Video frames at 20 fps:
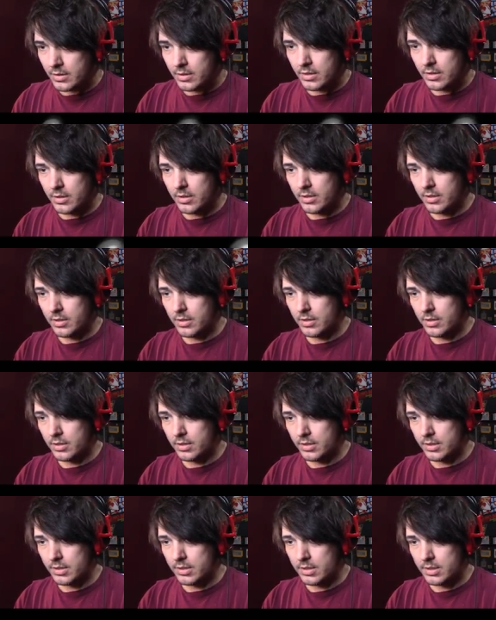
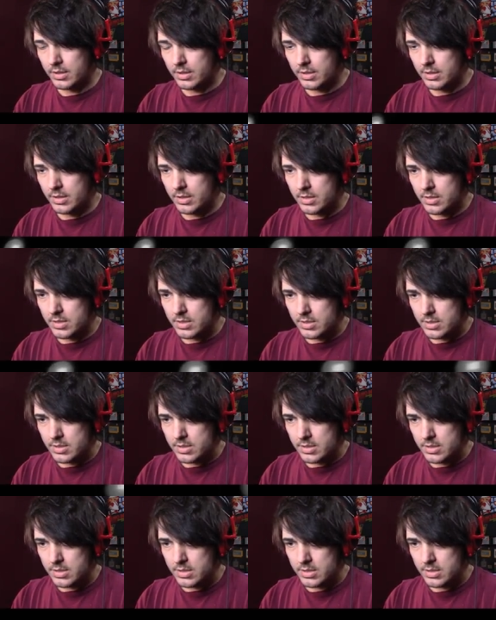
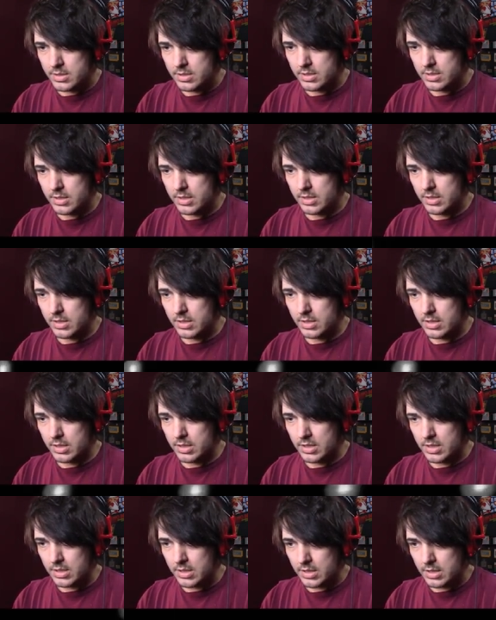
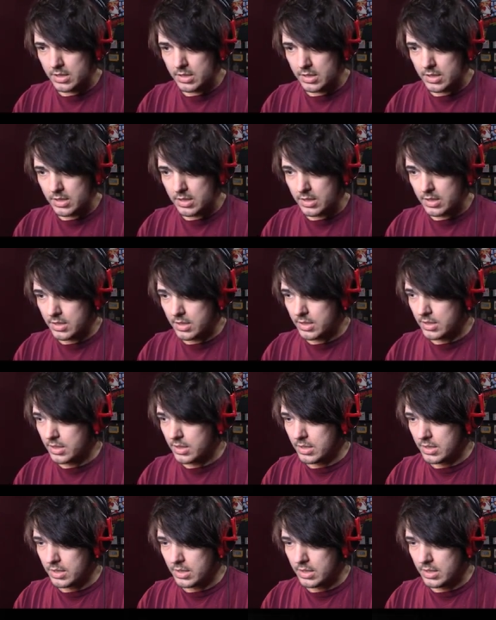(no one is talking)